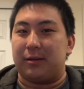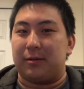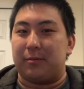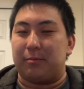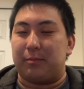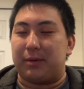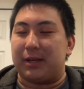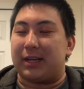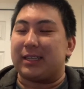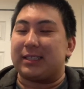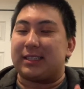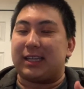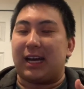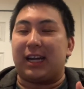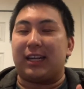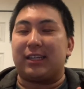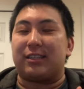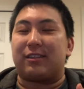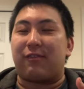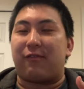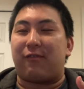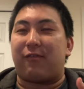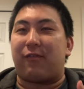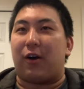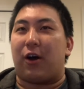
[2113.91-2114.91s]
Because that is
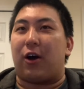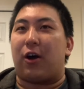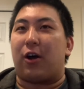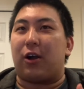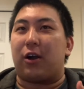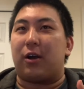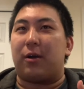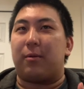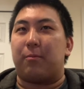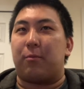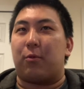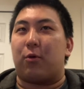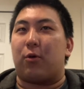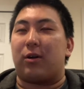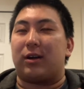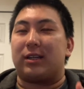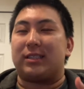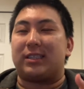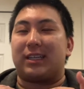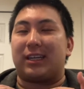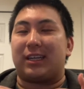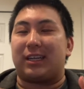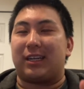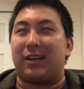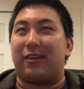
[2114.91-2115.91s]
far more
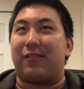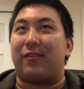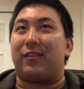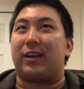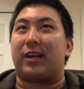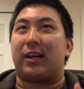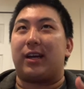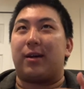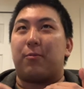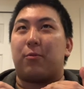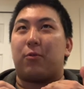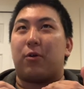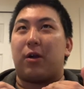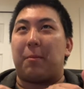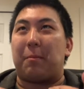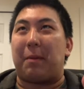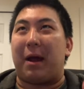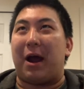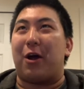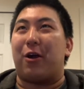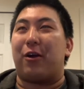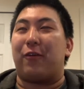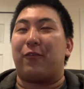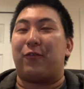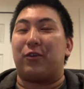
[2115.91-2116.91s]
significant, more
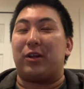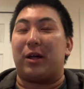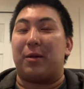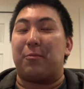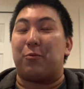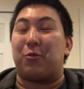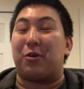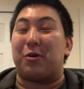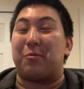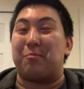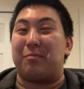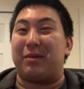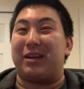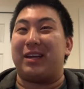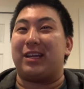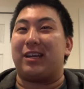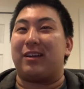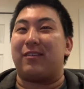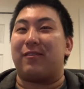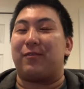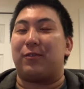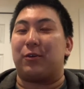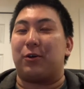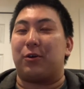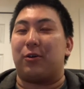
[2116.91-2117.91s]
powerful, and more
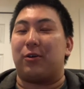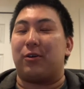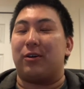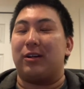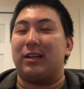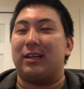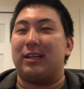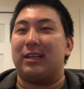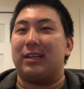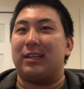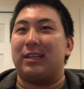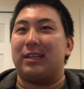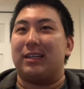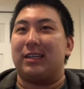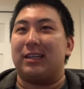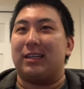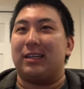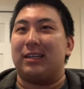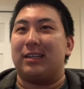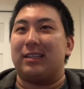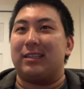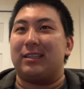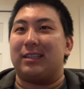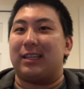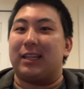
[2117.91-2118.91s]
meaningful
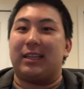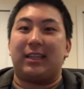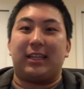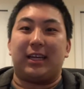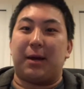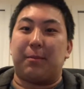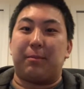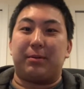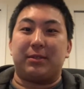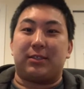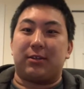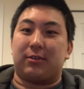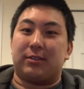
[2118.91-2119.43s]
than the episodes